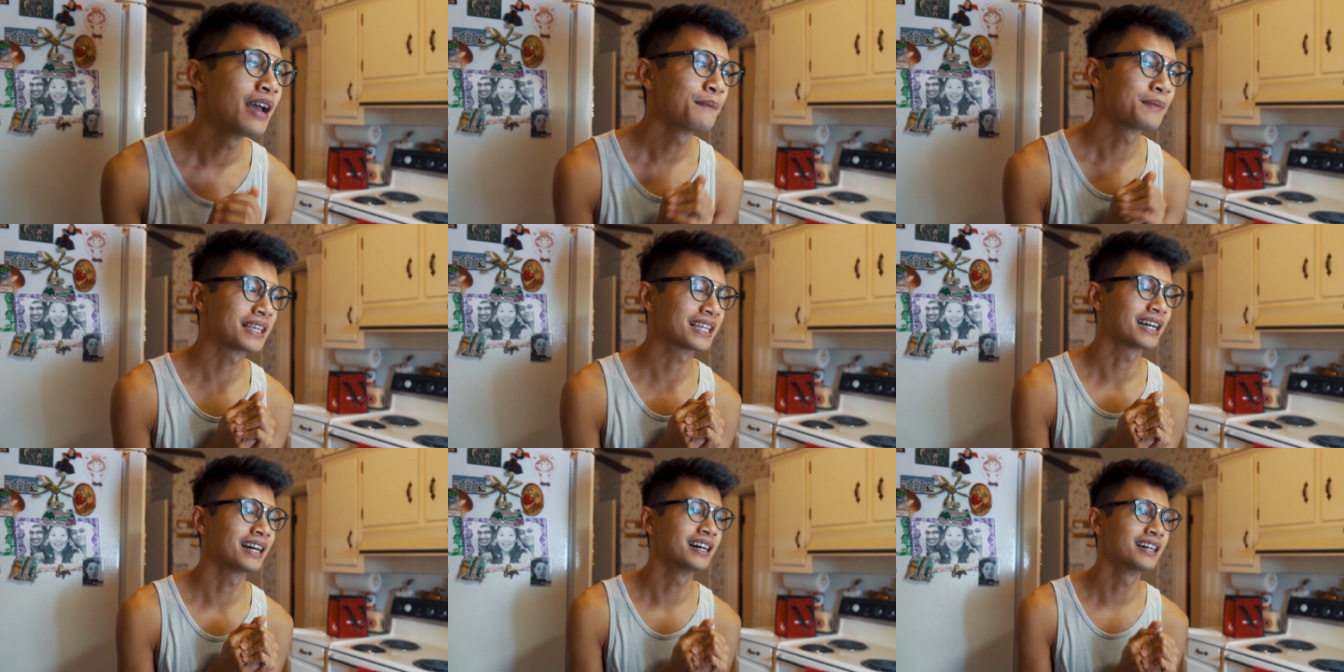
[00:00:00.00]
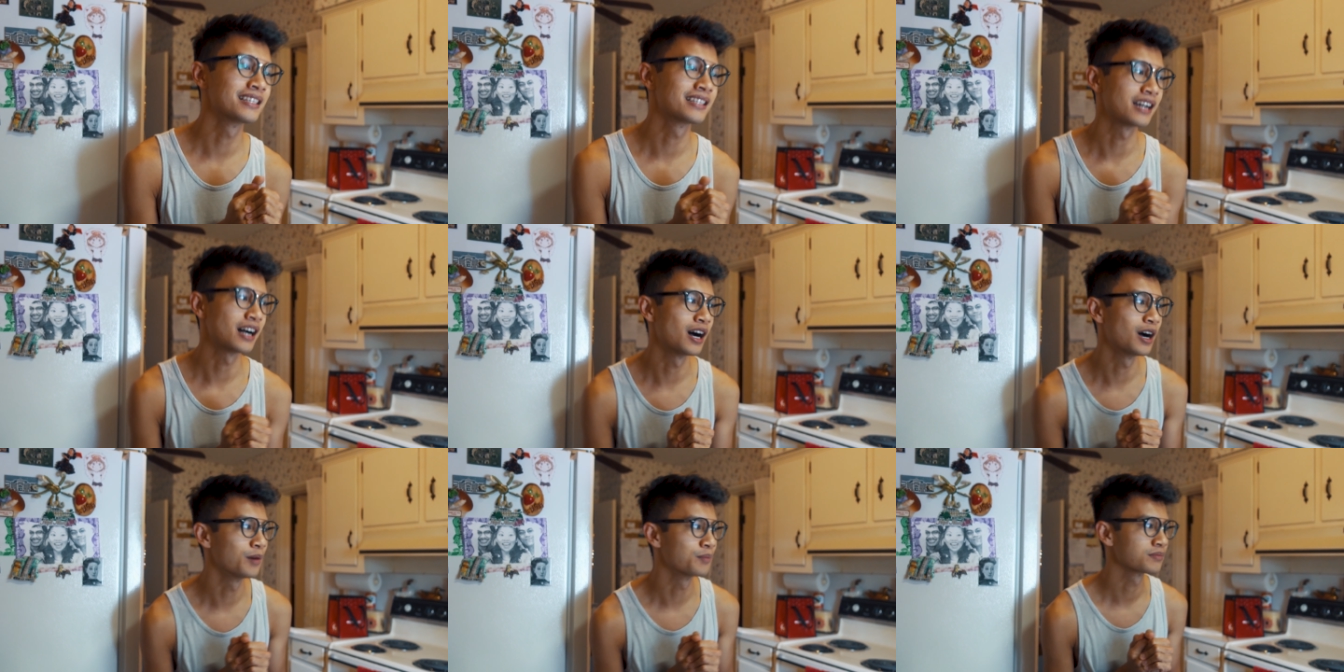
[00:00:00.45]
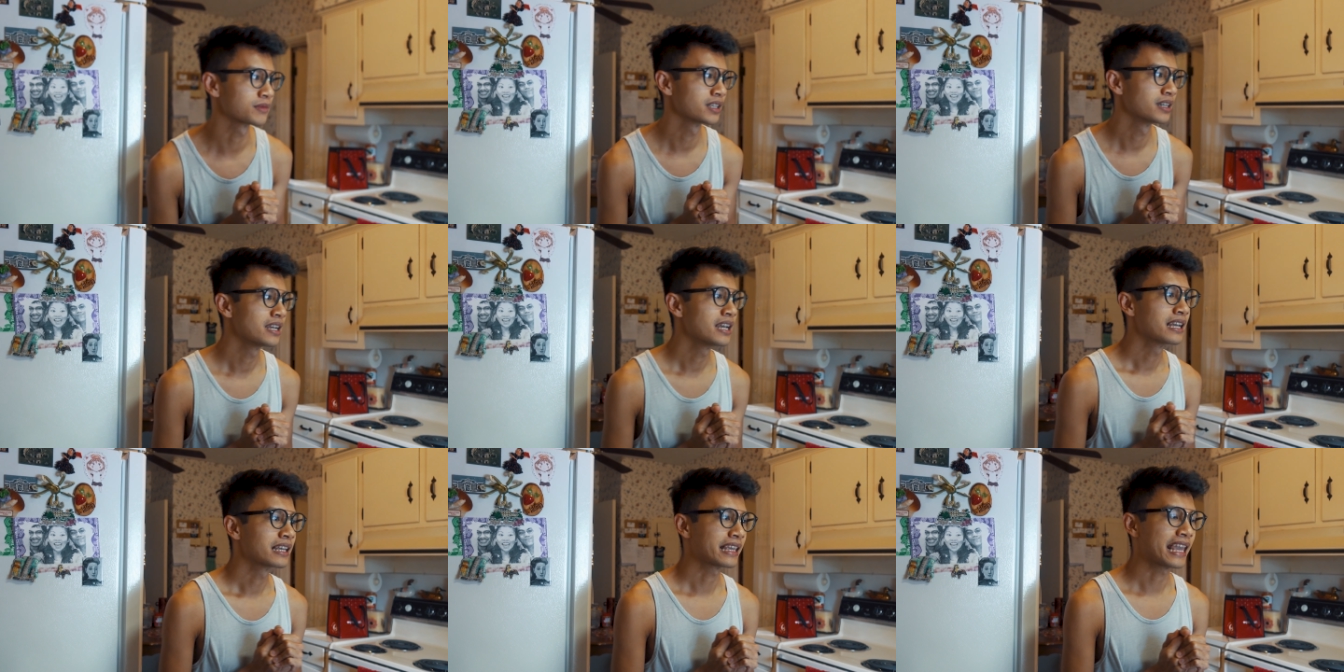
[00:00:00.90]
because
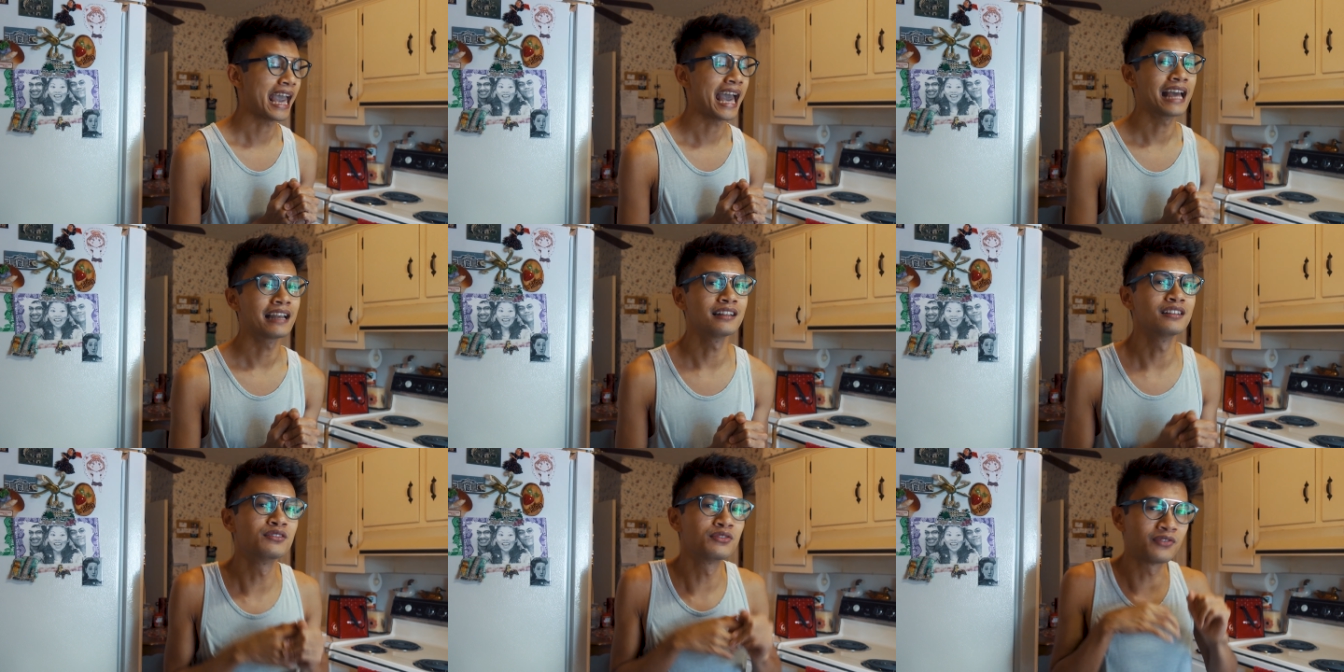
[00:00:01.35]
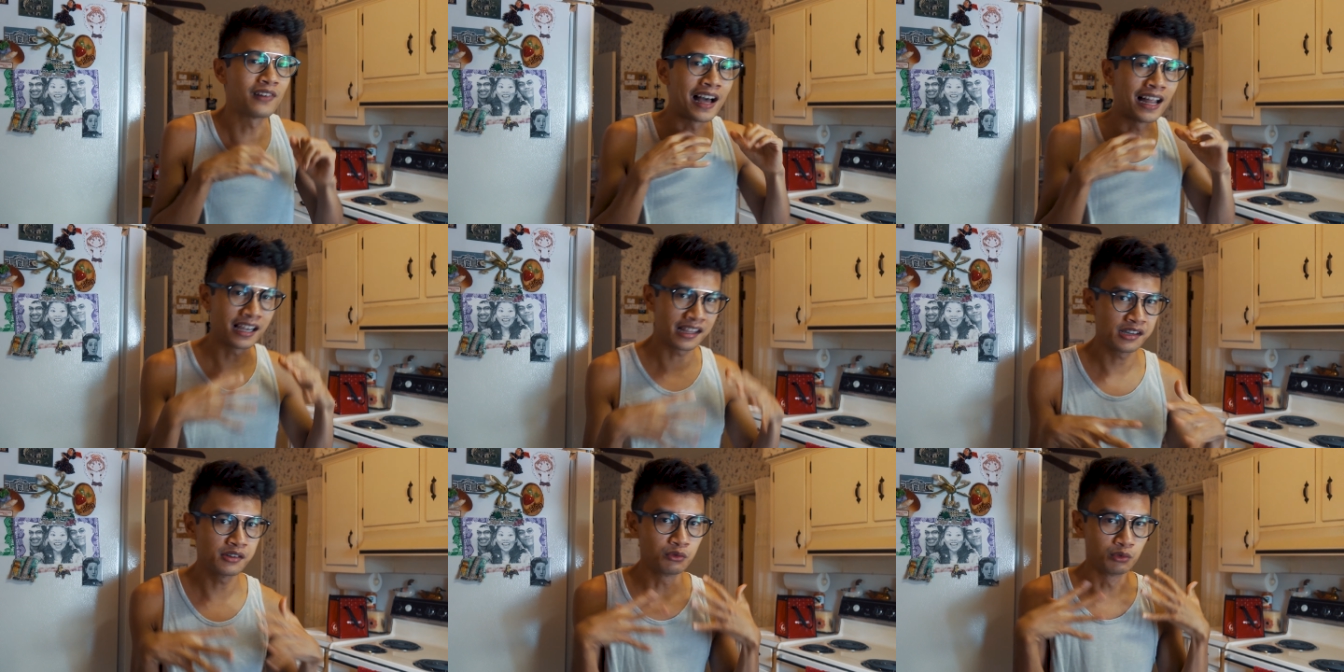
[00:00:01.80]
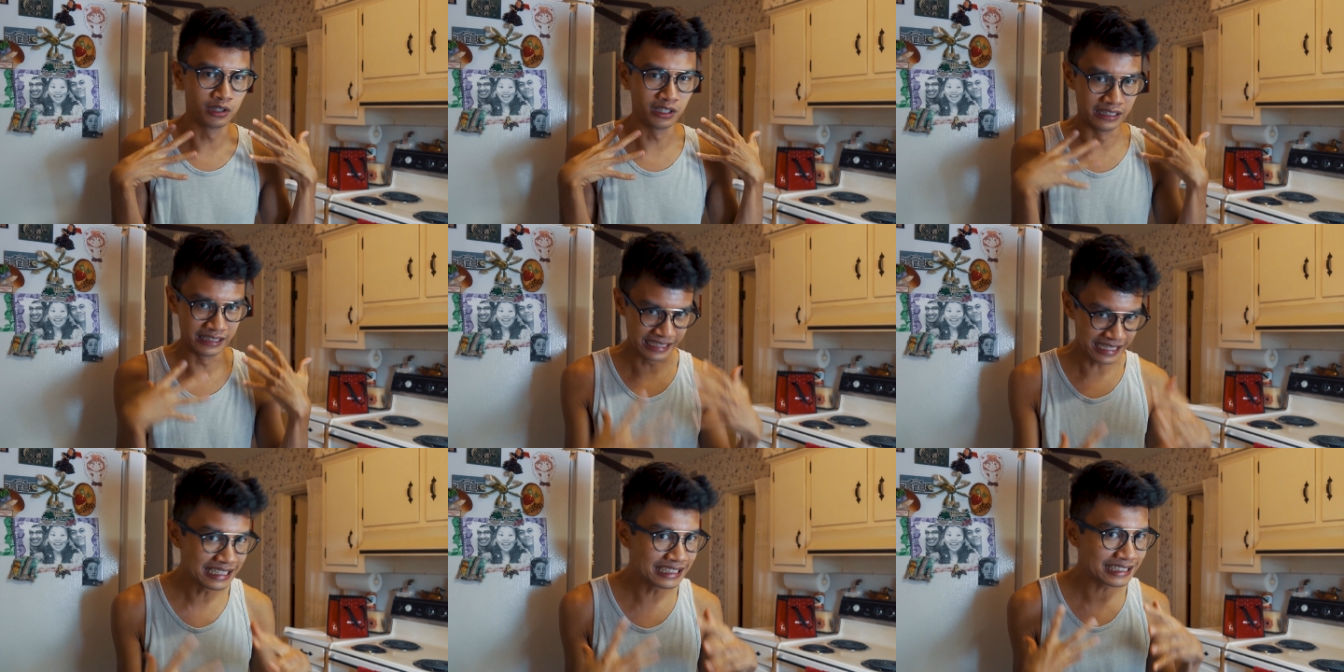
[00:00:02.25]
Canon finally
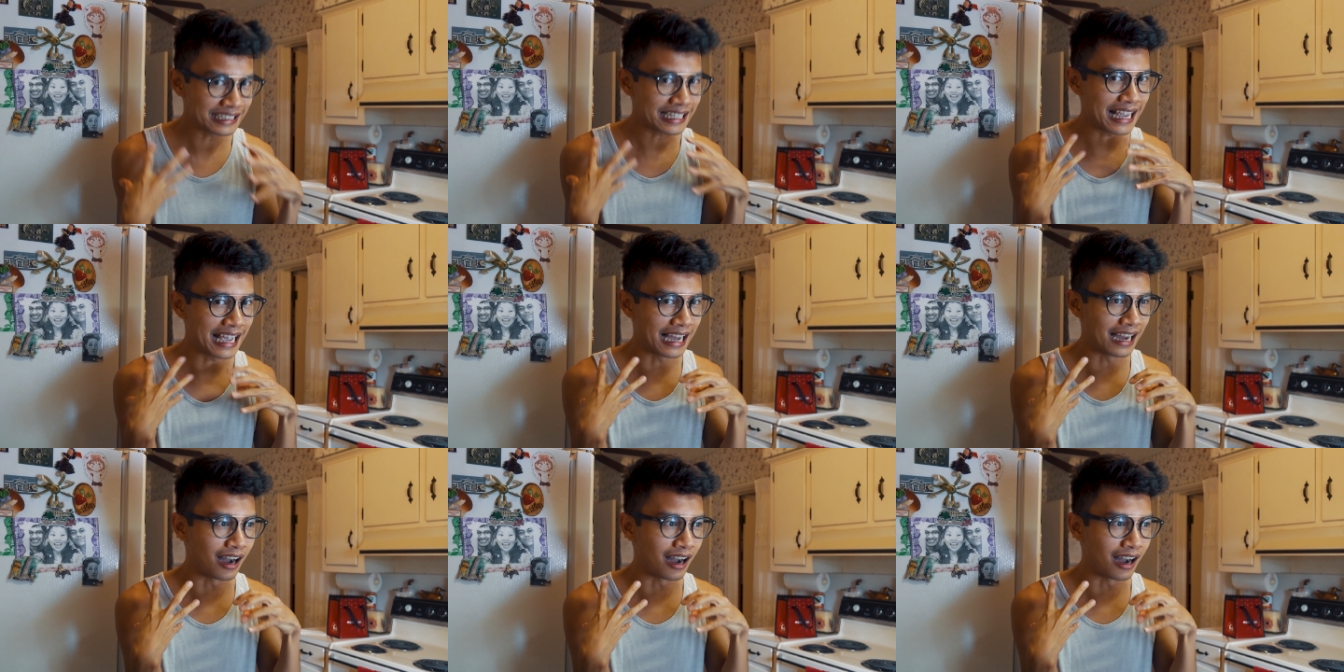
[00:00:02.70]
released